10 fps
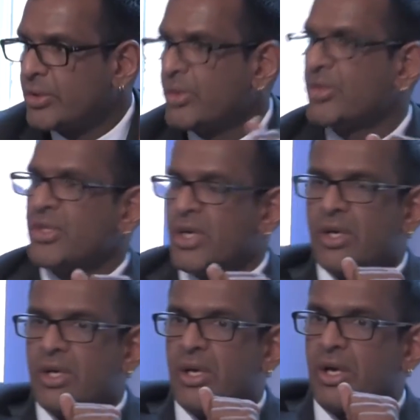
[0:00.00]
doors,
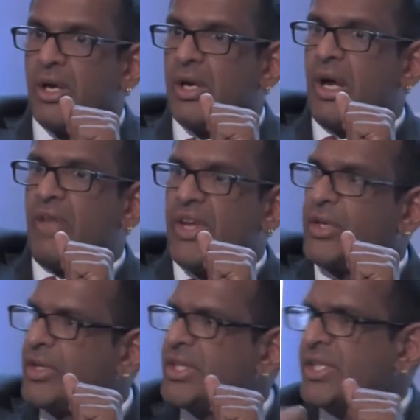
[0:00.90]
and they
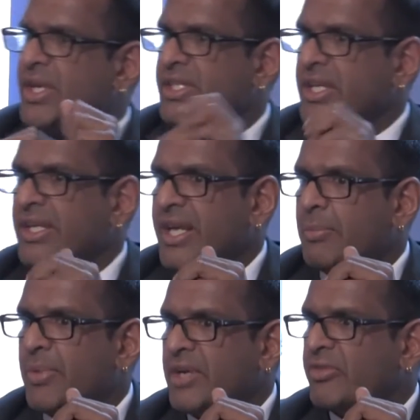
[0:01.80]
criticise the
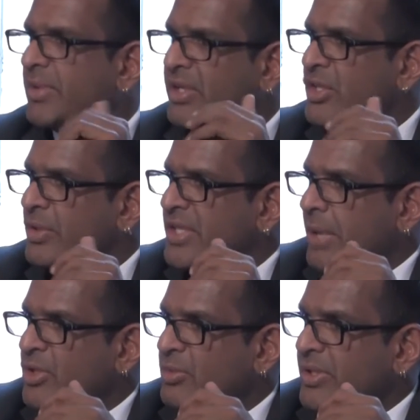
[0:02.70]
in-campaign for being too
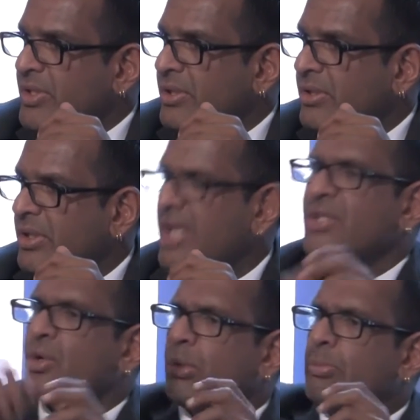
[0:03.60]
establishment.
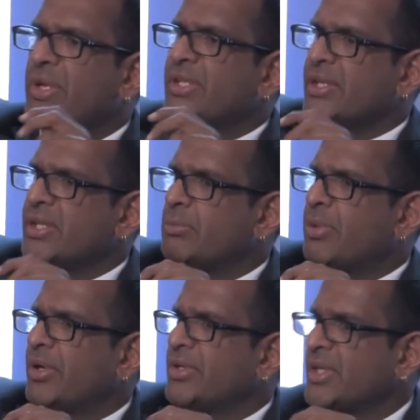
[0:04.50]
It's all business and
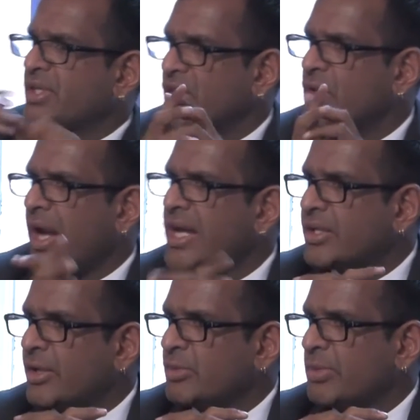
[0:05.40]
politics, and you
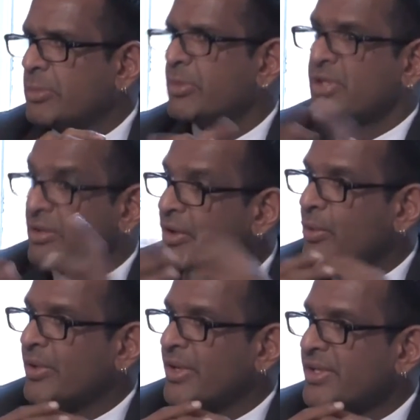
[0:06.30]
hate those people, so vote with